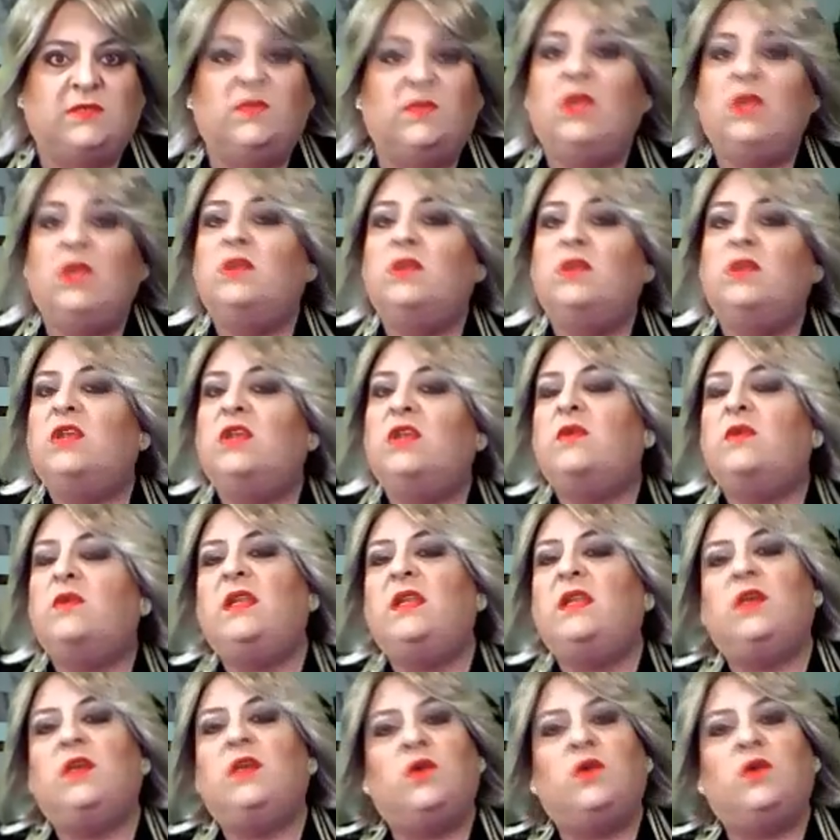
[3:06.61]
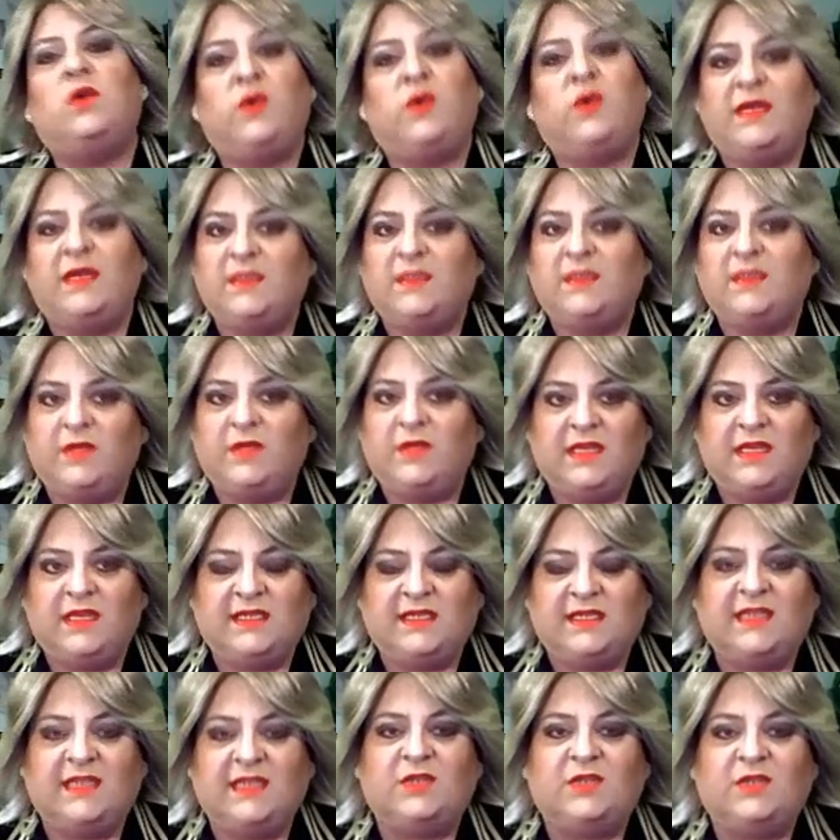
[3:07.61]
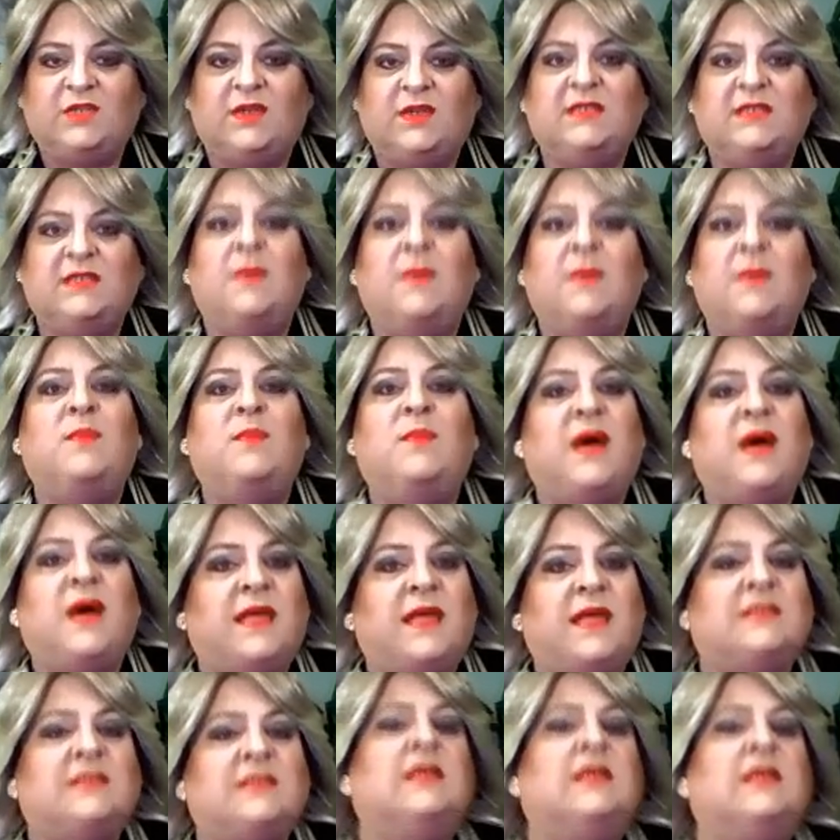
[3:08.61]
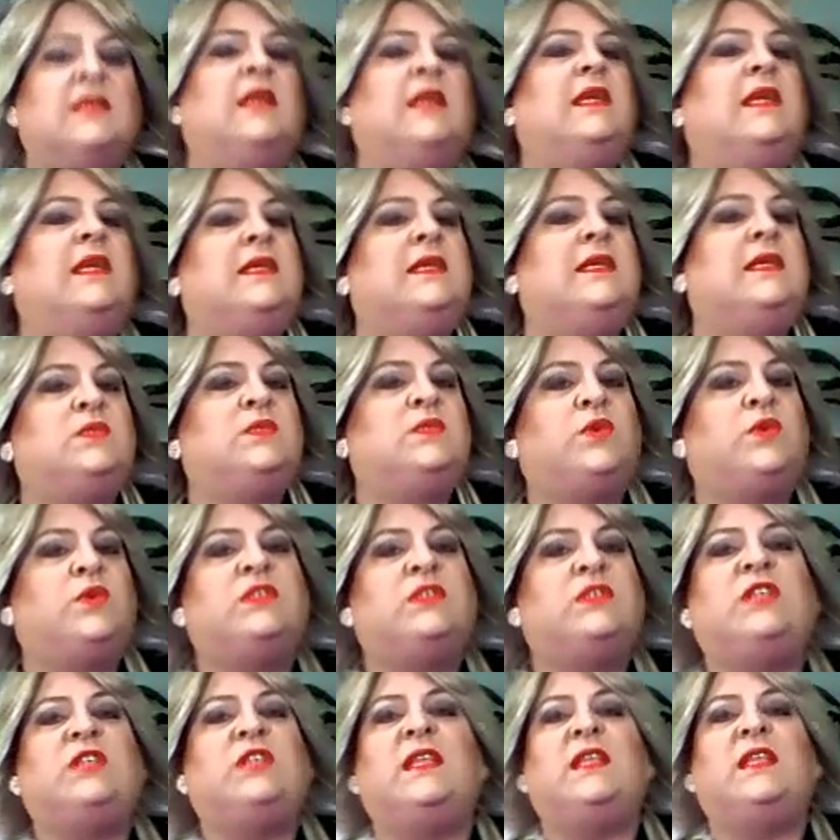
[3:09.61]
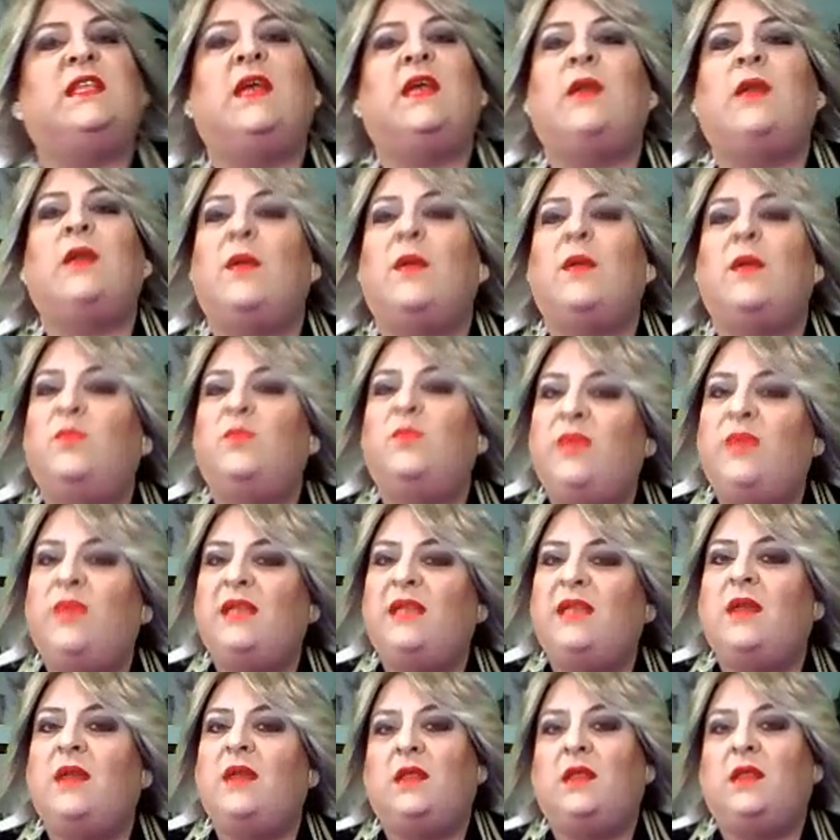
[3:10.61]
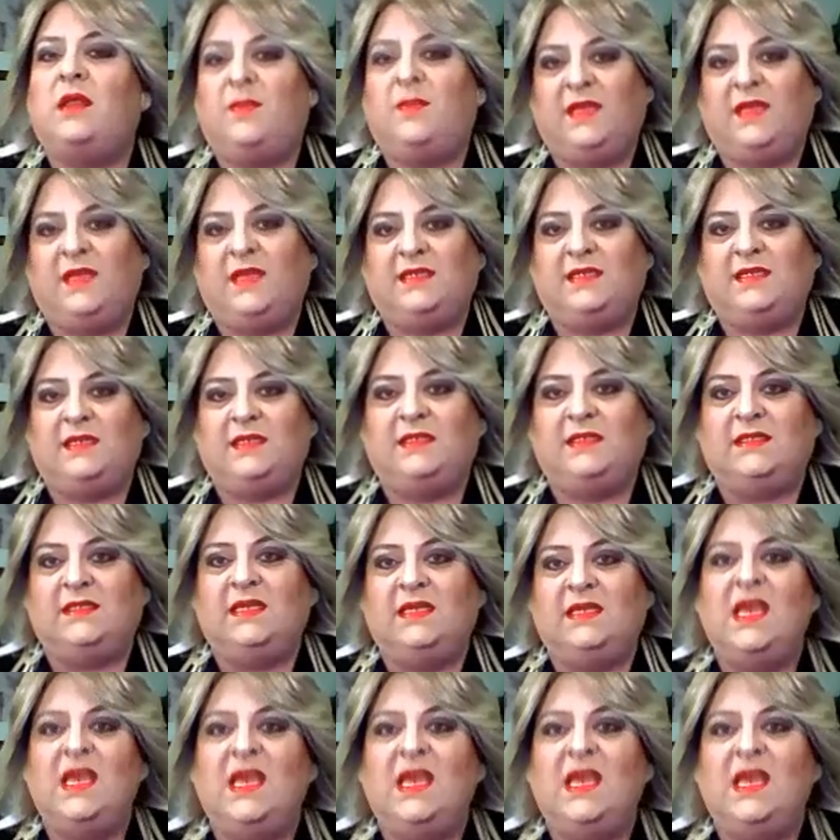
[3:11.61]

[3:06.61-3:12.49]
You don't need to go crazy with the accessories, but it is worth shelling out a bit on the basics.